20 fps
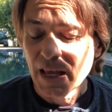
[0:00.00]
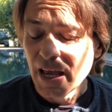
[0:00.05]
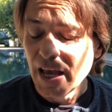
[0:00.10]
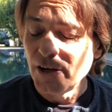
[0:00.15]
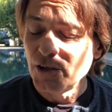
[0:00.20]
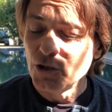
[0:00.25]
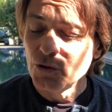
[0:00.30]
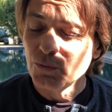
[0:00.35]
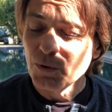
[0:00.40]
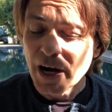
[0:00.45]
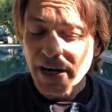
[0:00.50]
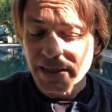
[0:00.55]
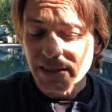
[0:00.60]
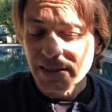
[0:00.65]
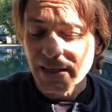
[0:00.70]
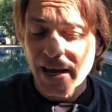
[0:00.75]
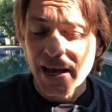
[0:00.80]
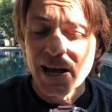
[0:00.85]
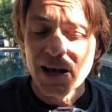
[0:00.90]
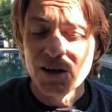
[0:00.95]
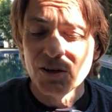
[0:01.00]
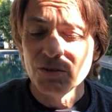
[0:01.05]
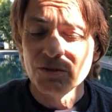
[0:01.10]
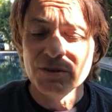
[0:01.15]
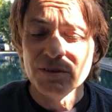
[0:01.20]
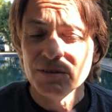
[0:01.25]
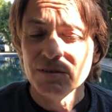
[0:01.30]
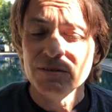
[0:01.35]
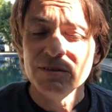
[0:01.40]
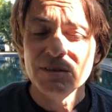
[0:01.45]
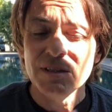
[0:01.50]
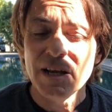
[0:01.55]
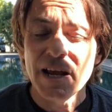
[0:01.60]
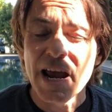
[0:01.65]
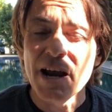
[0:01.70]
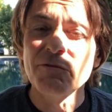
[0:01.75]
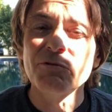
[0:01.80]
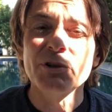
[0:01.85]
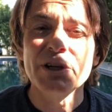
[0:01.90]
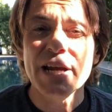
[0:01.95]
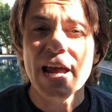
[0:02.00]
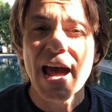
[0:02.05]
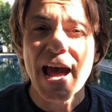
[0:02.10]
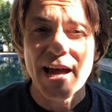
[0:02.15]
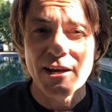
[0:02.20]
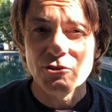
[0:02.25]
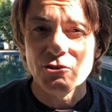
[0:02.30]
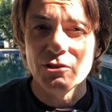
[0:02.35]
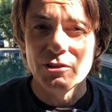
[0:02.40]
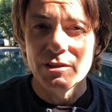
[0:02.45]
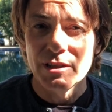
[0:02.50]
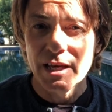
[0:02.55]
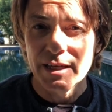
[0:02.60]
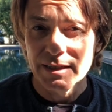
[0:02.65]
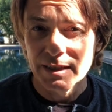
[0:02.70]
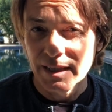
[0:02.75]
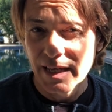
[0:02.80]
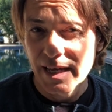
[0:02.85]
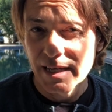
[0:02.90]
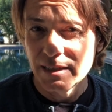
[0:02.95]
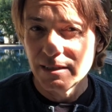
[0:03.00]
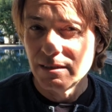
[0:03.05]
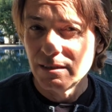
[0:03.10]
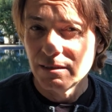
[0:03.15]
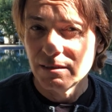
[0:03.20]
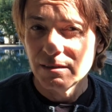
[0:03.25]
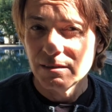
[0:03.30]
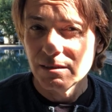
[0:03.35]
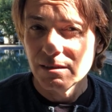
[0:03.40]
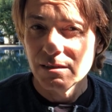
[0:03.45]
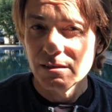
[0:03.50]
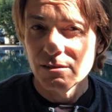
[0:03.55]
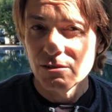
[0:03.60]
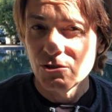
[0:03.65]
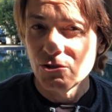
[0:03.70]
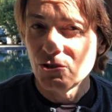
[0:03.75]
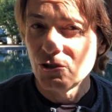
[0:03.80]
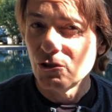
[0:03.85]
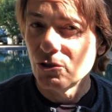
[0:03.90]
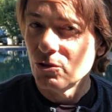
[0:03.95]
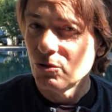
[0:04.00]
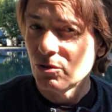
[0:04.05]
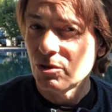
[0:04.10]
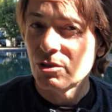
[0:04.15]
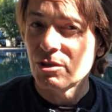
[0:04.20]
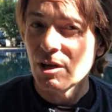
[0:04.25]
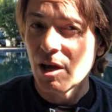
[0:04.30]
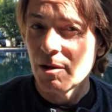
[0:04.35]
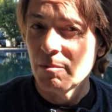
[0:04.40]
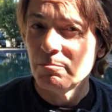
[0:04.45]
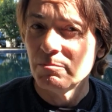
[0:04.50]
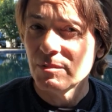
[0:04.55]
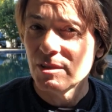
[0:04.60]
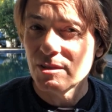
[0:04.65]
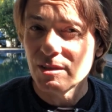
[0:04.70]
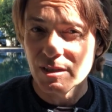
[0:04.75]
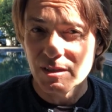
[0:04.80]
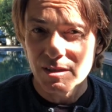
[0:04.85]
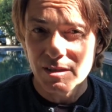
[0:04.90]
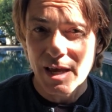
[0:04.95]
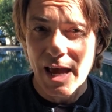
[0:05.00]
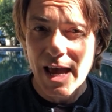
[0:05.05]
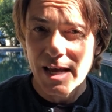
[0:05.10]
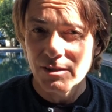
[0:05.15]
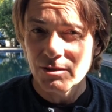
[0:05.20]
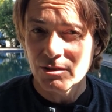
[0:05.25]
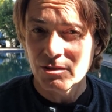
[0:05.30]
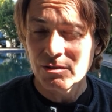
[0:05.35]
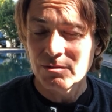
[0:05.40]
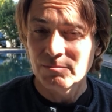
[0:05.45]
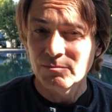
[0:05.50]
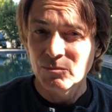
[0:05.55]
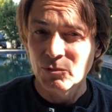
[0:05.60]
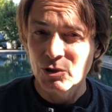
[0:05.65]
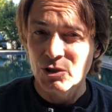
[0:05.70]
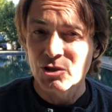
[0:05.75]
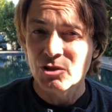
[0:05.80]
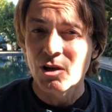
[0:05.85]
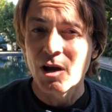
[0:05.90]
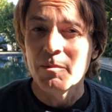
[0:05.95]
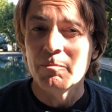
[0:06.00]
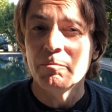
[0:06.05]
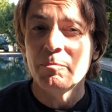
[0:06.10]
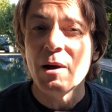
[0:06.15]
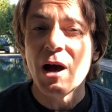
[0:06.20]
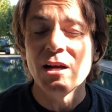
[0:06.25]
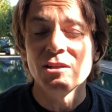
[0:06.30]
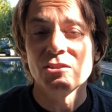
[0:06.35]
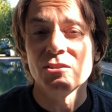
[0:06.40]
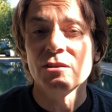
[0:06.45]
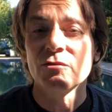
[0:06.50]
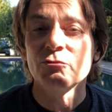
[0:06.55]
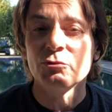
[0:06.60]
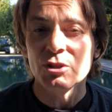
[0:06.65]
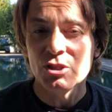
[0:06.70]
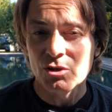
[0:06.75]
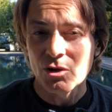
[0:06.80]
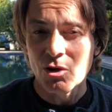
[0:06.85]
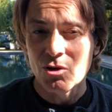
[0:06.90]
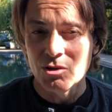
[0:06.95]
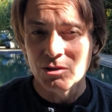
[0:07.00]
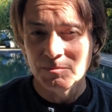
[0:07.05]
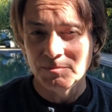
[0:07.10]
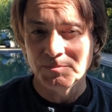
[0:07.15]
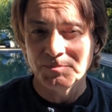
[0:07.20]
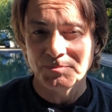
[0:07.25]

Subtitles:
and you write down every action that led to some success or some positive result.